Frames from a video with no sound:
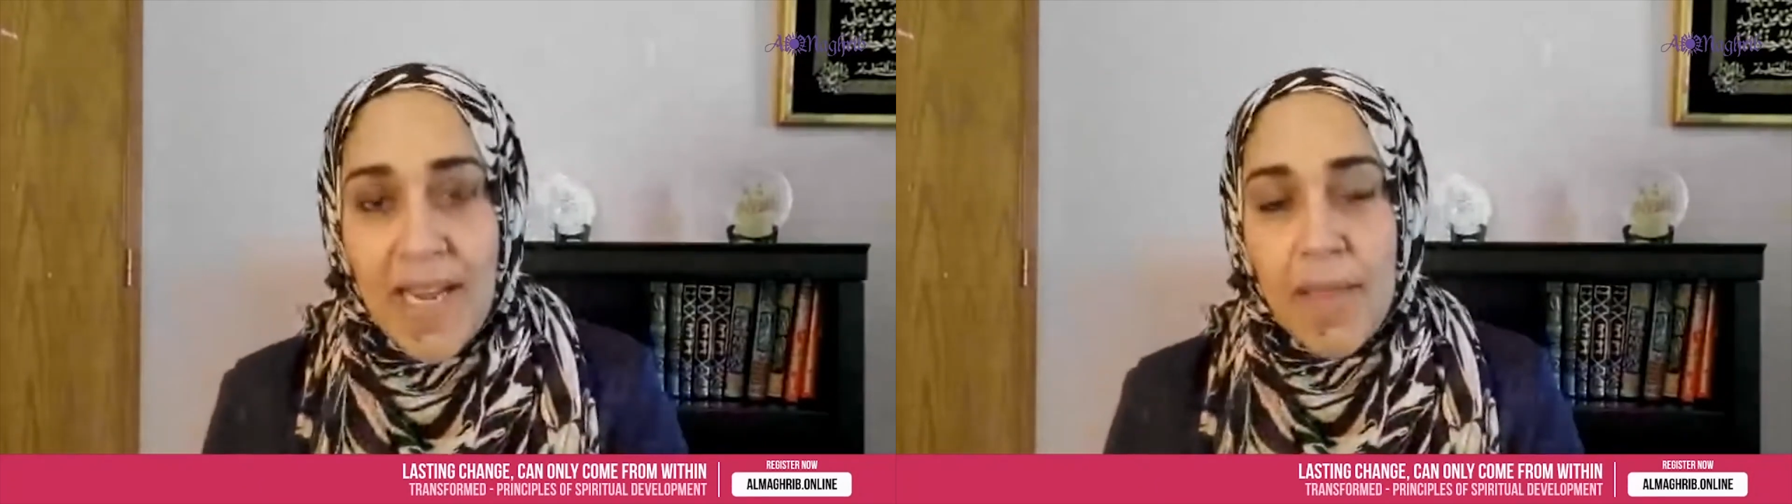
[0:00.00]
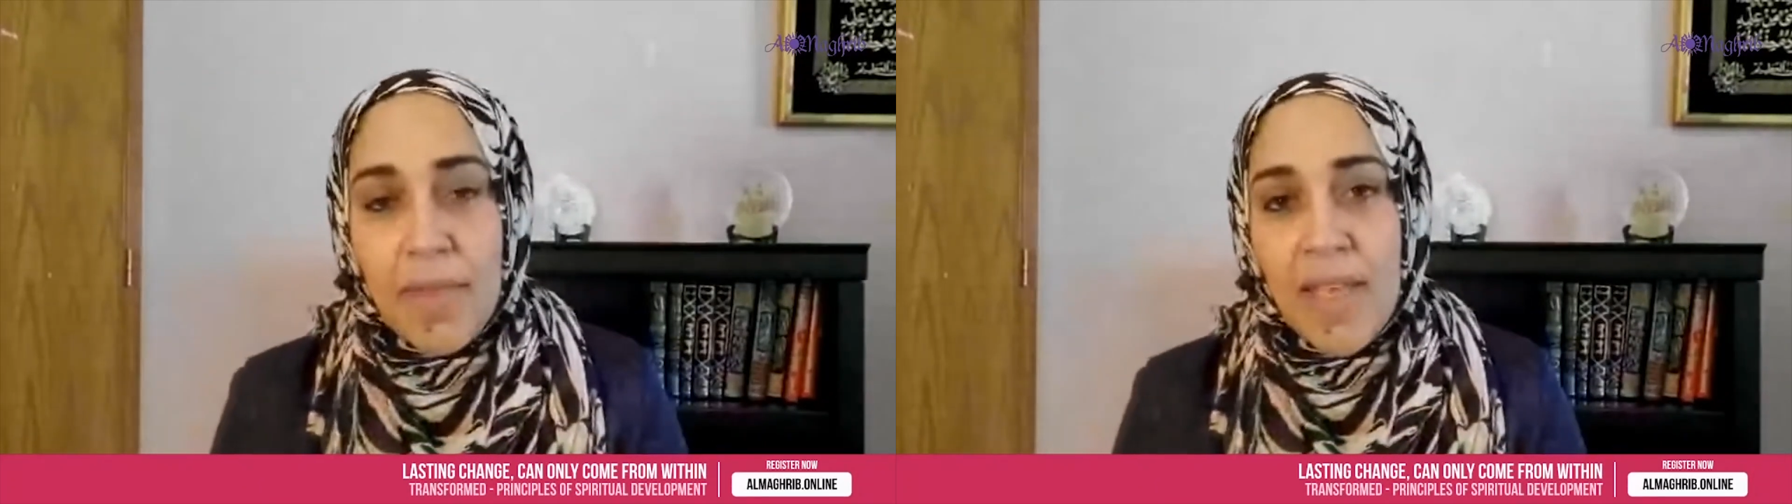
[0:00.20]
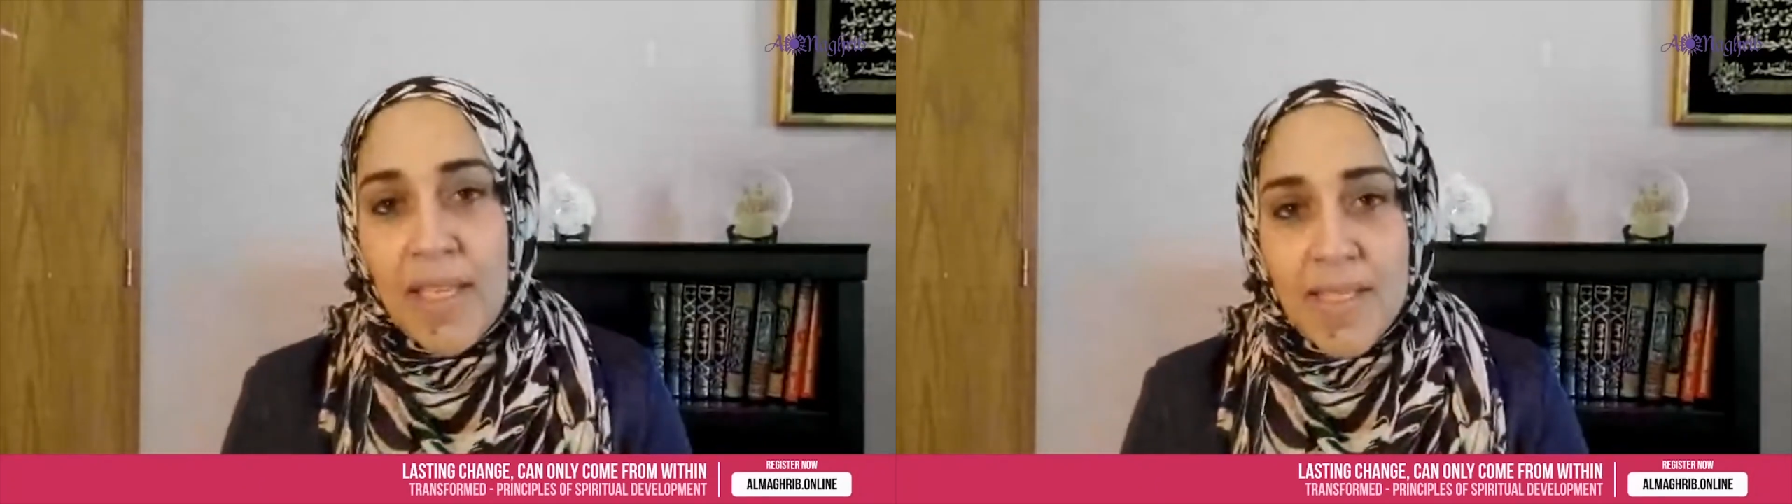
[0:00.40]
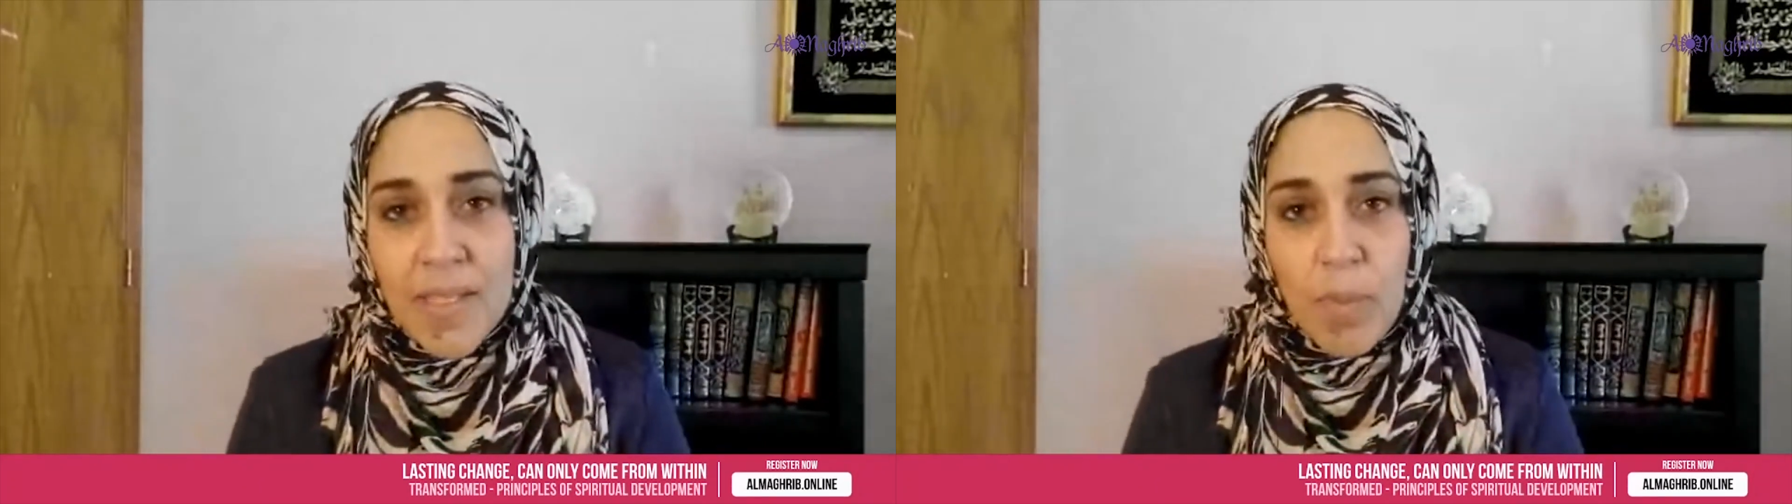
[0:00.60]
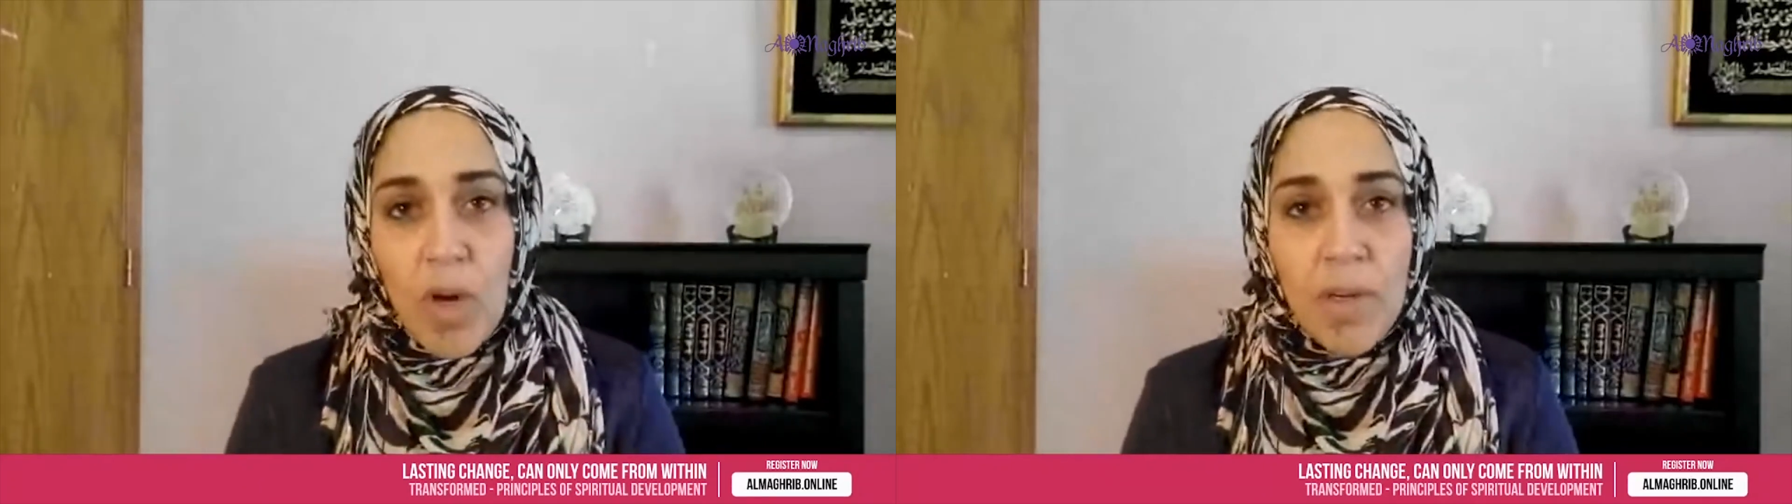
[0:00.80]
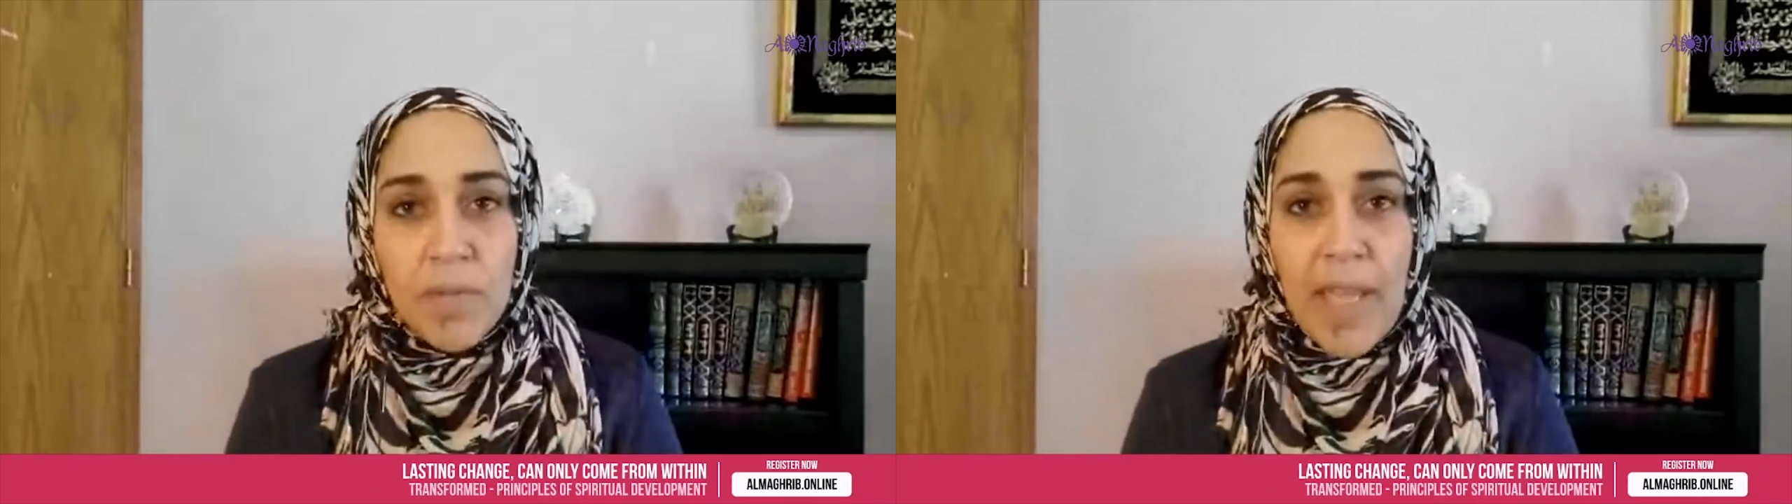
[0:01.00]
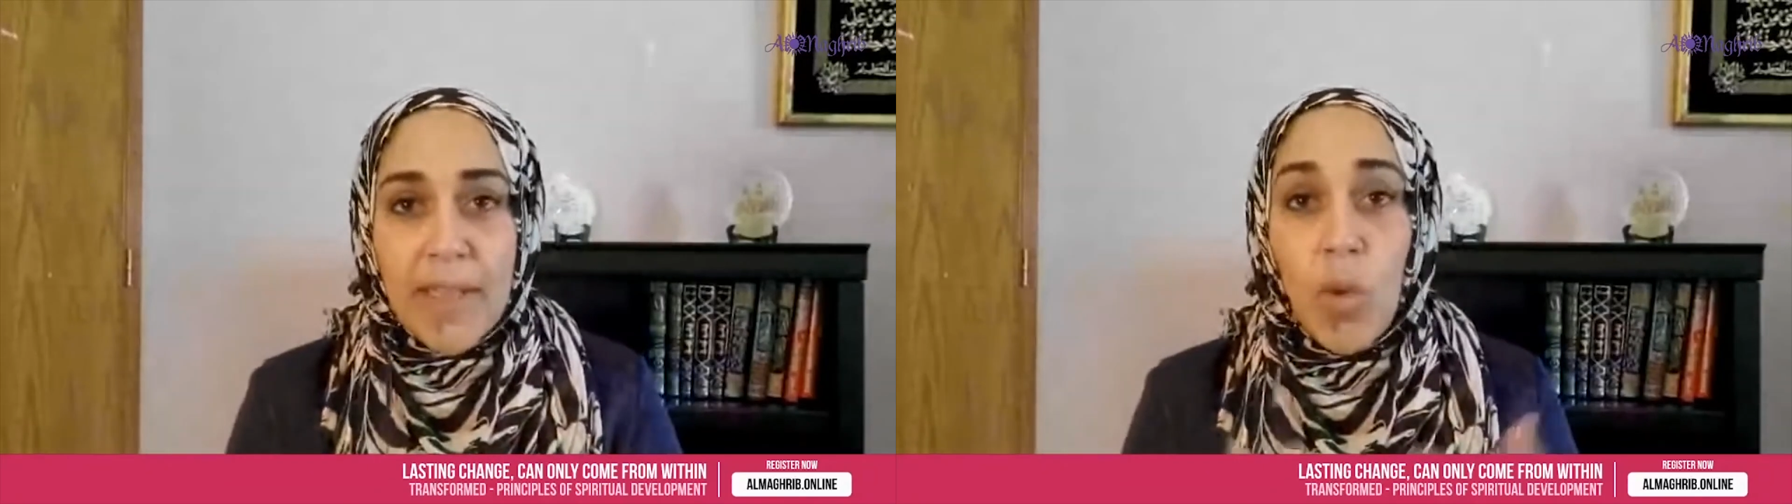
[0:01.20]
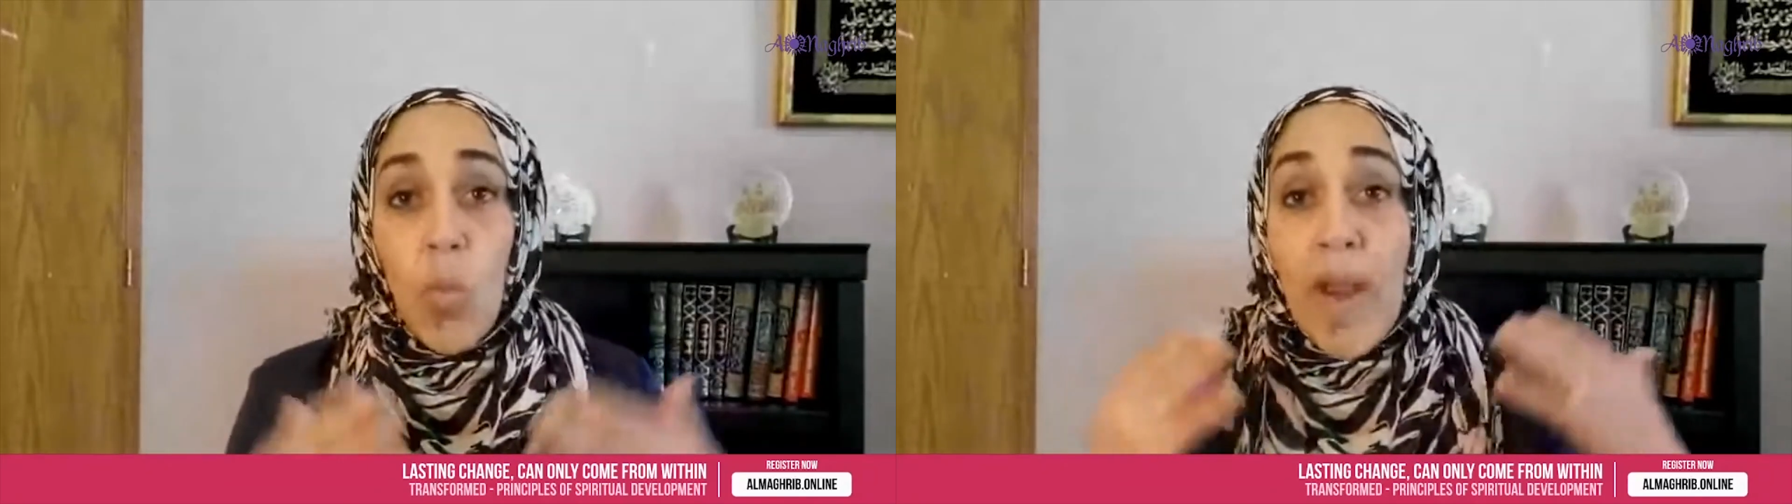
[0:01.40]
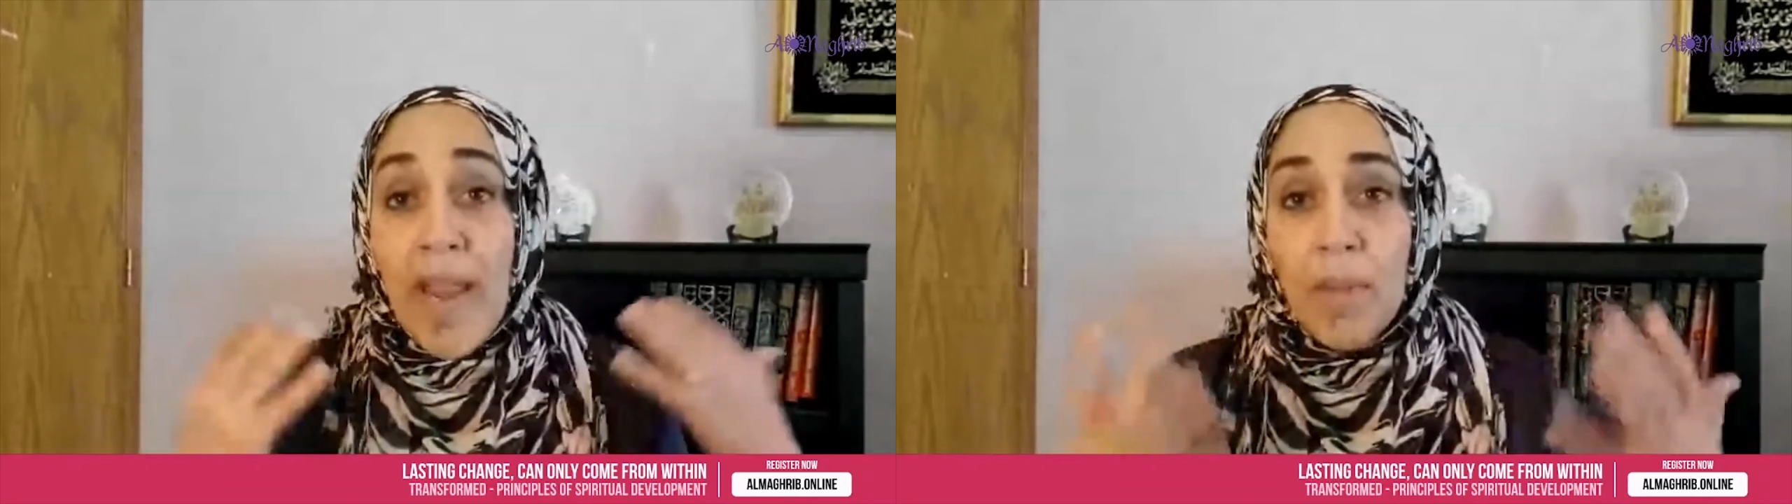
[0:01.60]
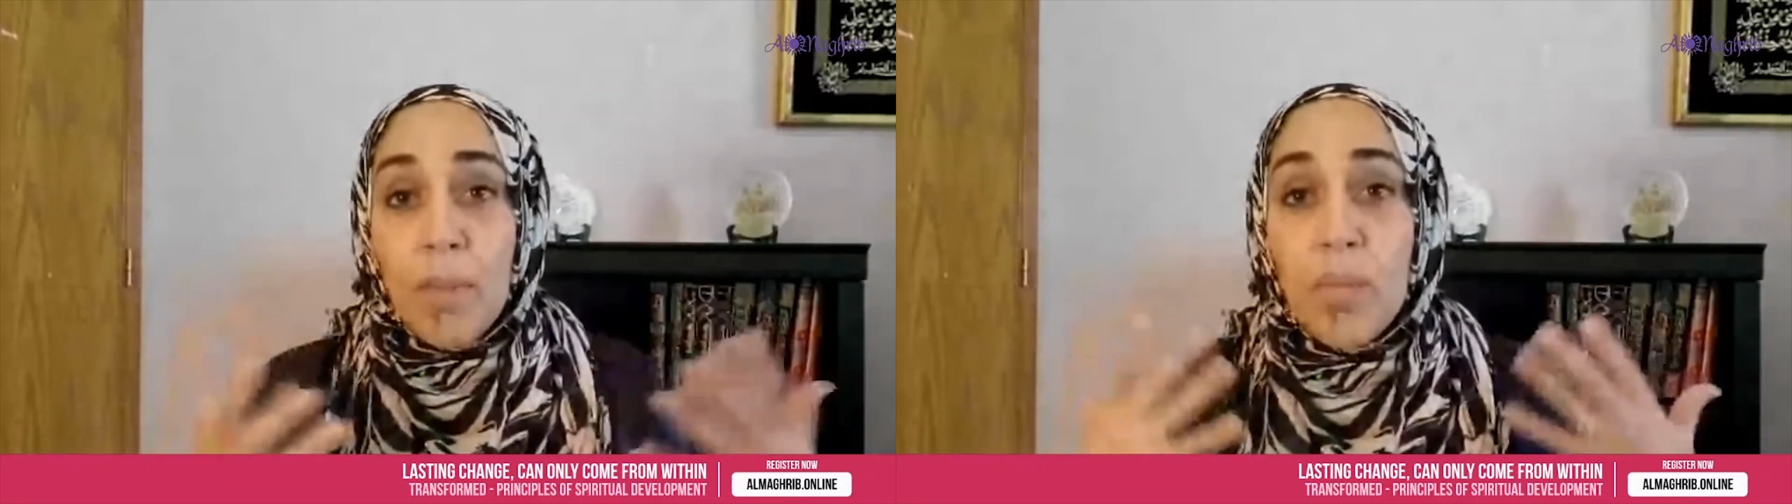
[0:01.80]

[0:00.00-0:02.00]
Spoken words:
And I think this is part of like the way the